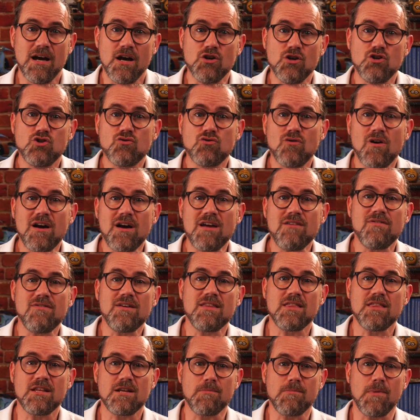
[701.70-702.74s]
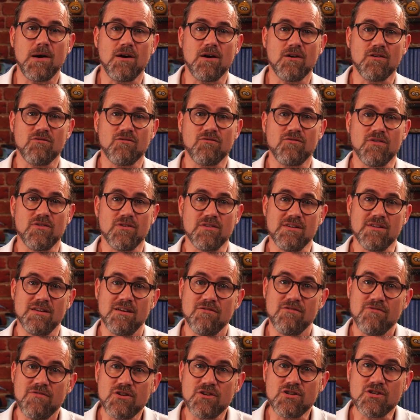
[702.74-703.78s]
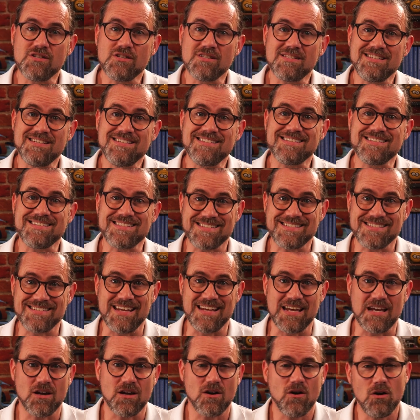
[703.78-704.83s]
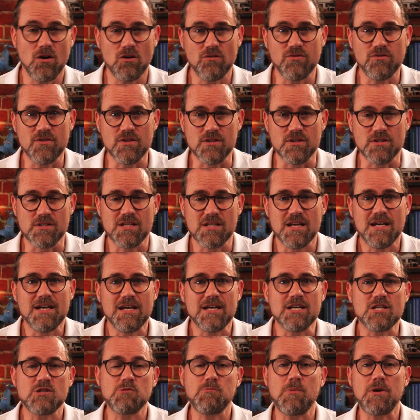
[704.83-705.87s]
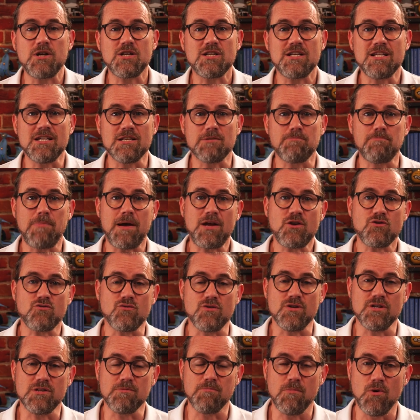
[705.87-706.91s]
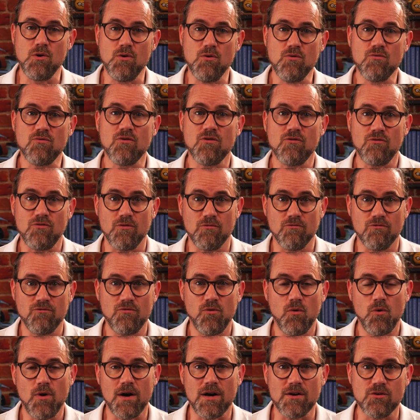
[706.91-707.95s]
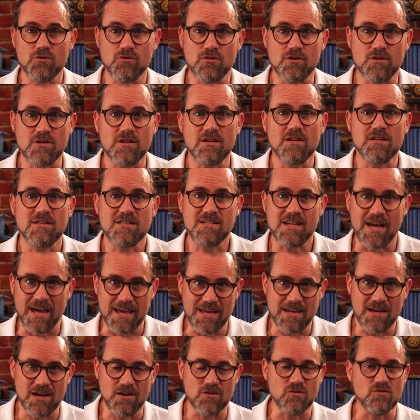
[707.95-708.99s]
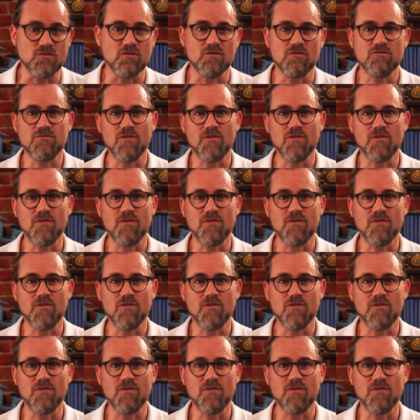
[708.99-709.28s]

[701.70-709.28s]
are driving the demand for the efficiencies SiC offers, especially as batteries move from 400 to 800